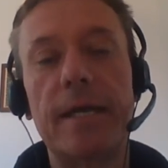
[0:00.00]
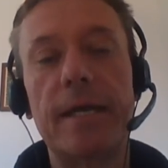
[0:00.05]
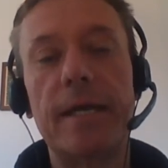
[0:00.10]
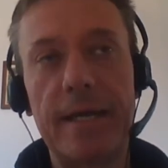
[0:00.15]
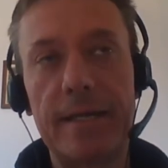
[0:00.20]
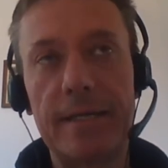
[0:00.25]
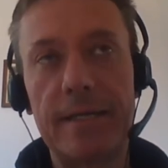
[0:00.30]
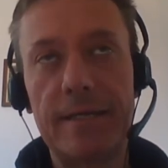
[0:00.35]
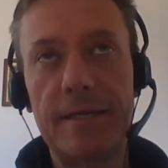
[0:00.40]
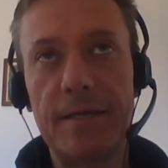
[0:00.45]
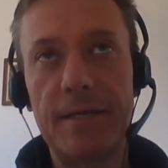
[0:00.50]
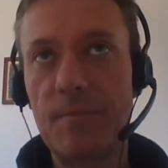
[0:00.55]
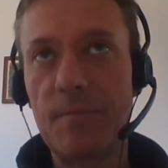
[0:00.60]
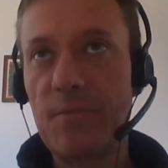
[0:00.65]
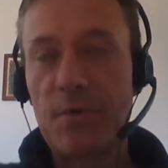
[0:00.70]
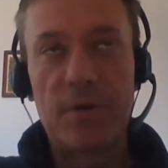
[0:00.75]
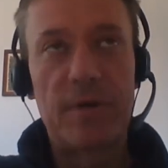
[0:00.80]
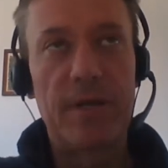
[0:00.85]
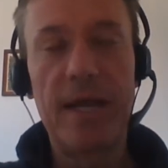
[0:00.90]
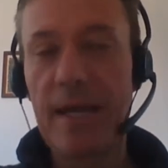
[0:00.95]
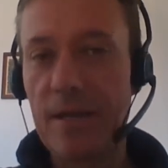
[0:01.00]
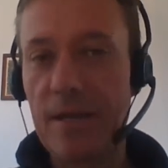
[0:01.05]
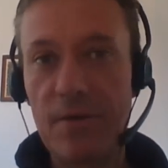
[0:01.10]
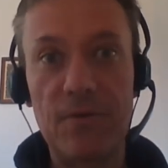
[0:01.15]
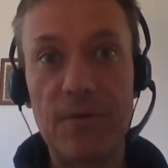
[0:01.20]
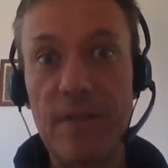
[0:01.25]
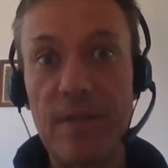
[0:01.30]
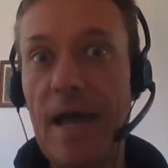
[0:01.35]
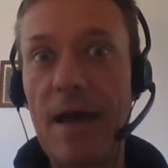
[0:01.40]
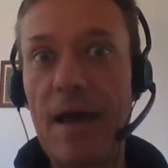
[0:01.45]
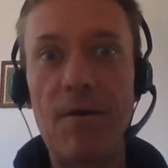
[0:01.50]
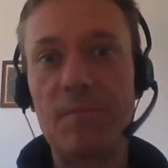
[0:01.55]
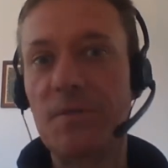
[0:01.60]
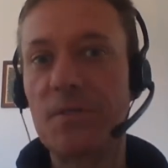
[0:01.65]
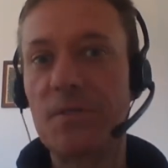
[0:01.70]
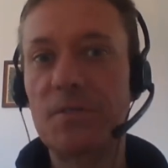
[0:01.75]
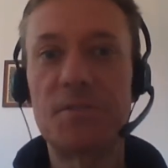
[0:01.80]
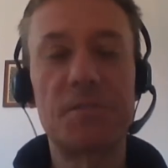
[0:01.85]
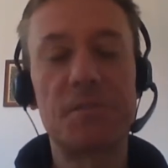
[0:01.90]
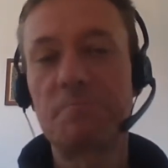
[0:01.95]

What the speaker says: And thought, hey, you know, now I'm